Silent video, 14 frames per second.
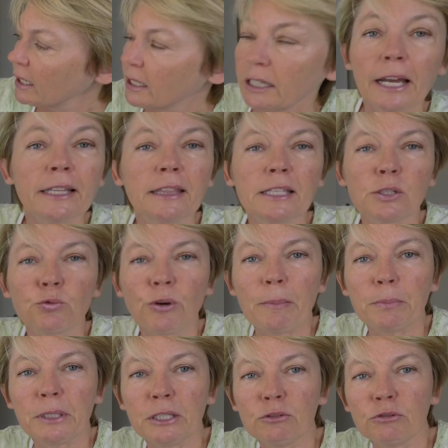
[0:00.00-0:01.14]
like this
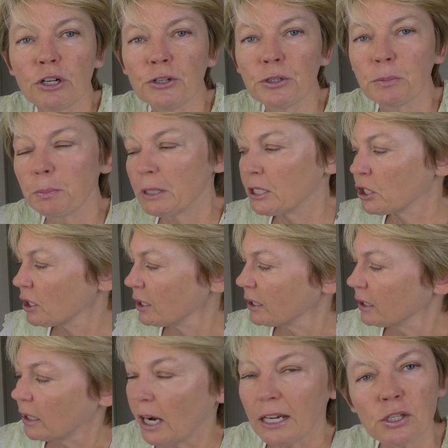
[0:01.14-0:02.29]
Rambling Rose
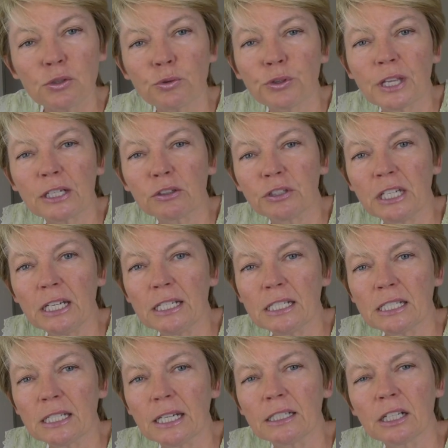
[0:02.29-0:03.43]
picture, I saw that on the
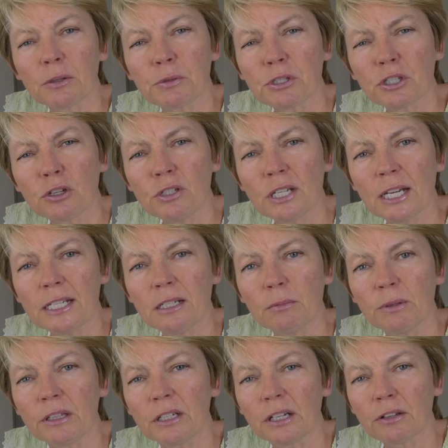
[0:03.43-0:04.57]
internet and I was so taken with it.